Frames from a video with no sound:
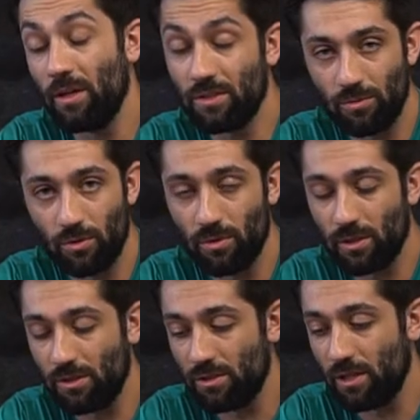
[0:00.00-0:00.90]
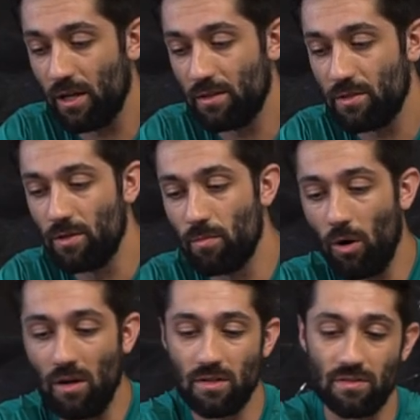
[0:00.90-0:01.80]
some tools, I should say, to
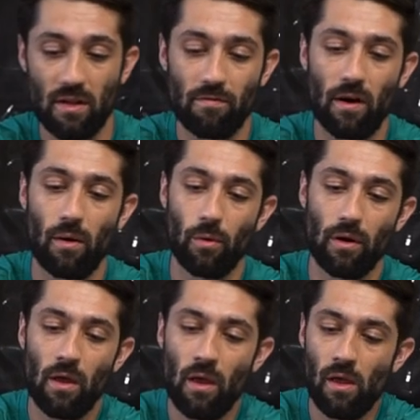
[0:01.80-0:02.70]
process that firewood.